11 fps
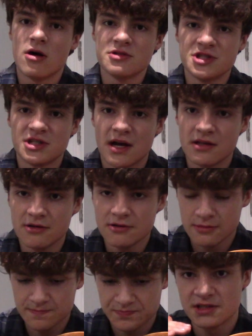On
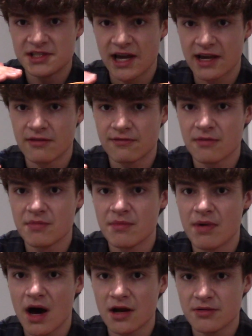cello, second from the
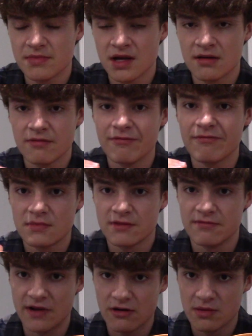bottom and
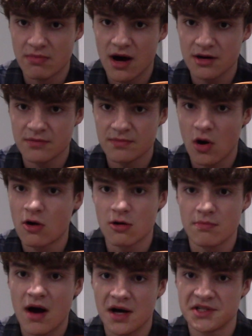the very bottom
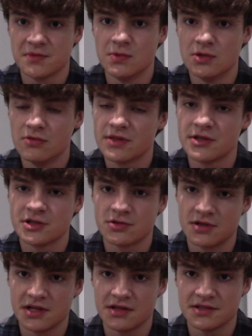aren't possible with the
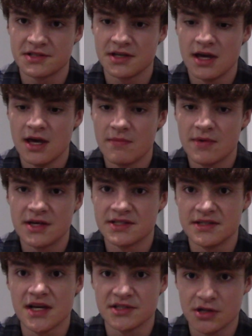strings because
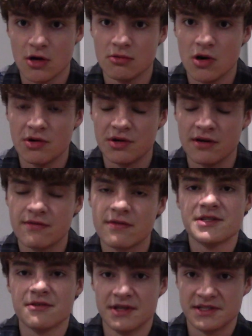it doesn't go low enough.
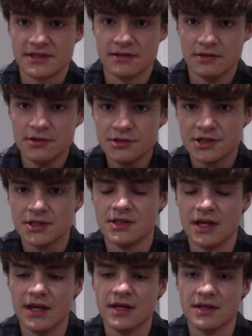So the
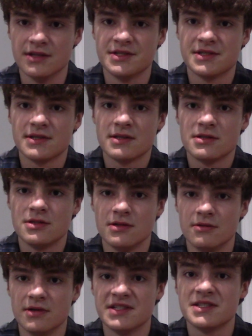solution is
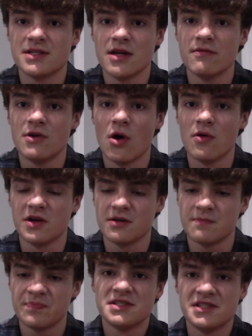to, instead of
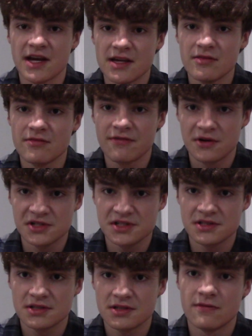going second,
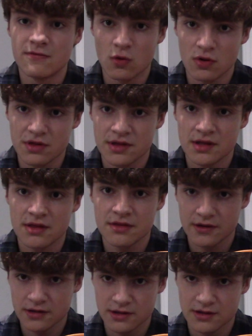first, fourth,
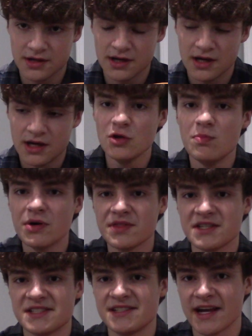third, you put
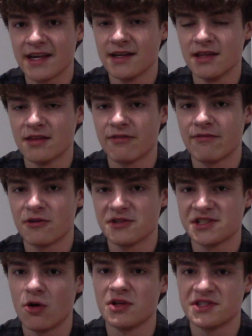the second and the
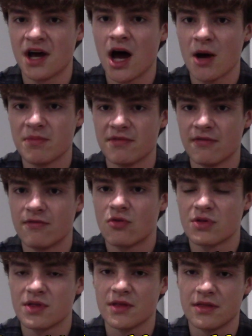first on top of the
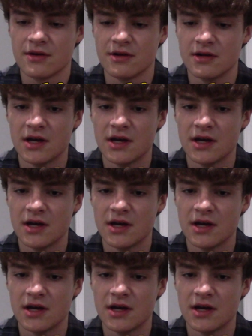fourth and the third.